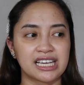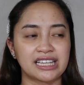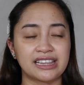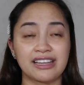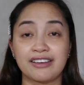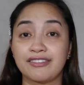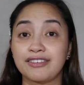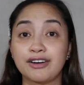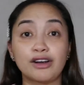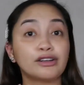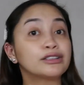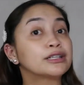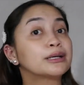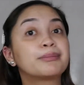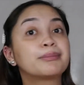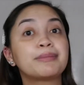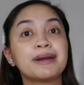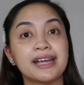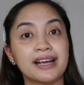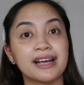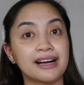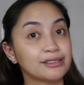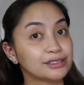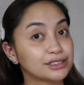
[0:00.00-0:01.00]
and never ako
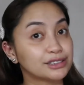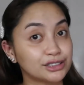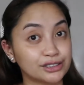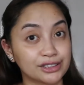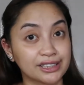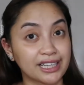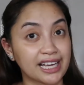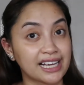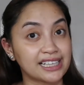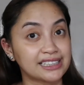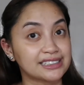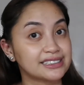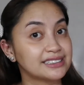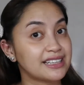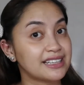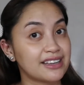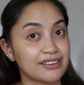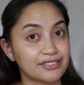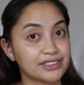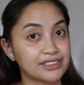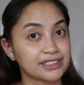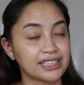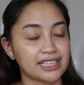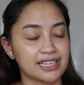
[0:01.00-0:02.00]
nag-breakouts dun, guys.
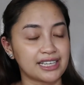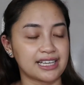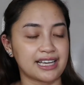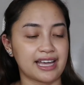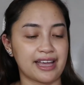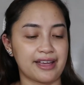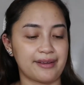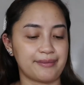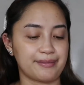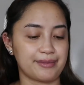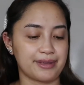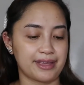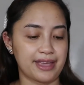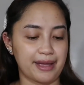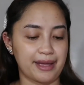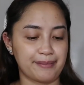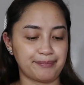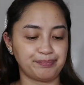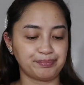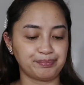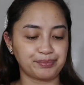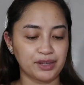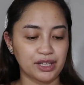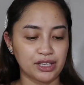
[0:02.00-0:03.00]
Never talaga. Yeah.
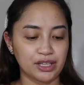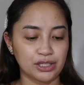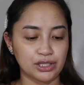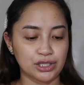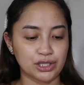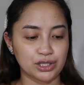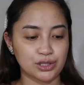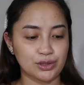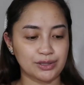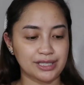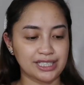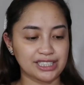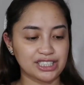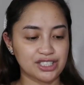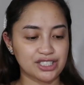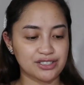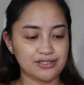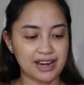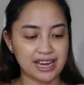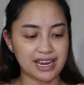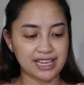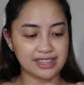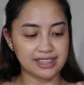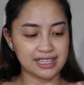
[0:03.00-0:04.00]
So, let's
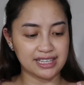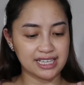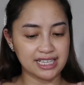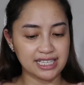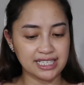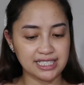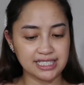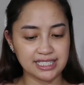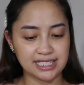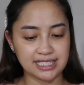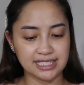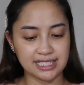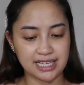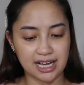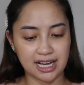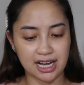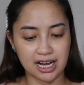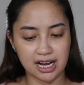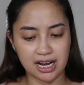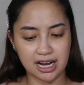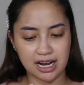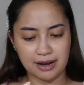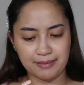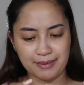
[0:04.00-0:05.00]
try this.
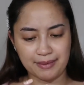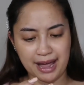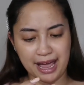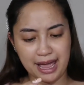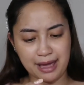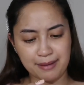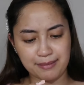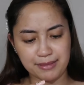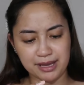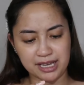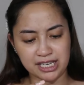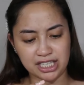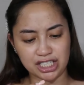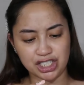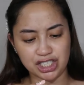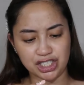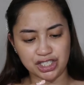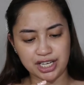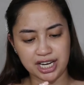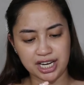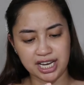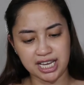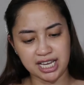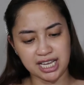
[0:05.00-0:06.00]
I'm in a
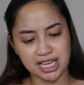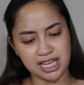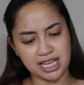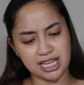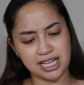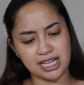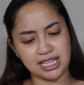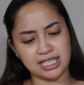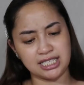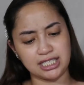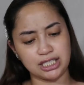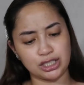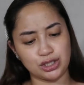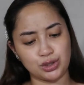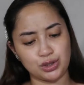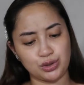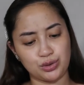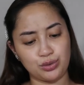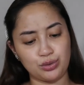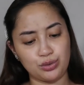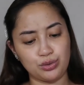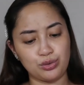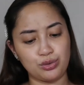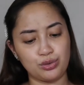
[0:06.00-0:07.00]
shade
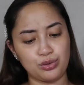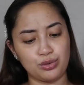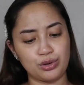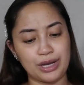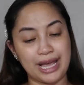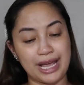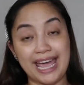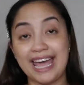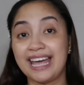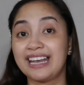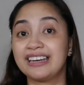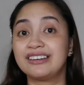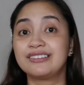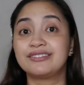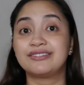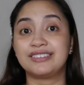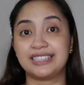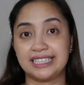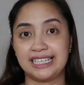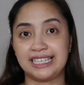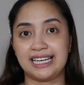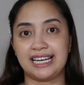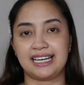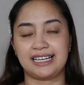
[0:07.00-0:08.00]
2 and
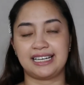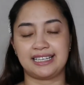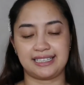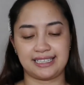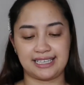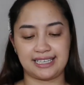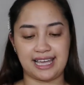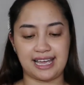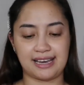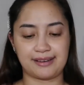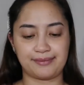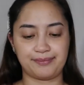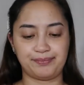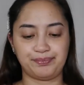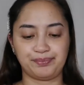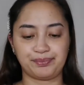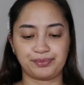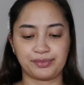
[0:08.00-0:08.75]
vanilla. Yan.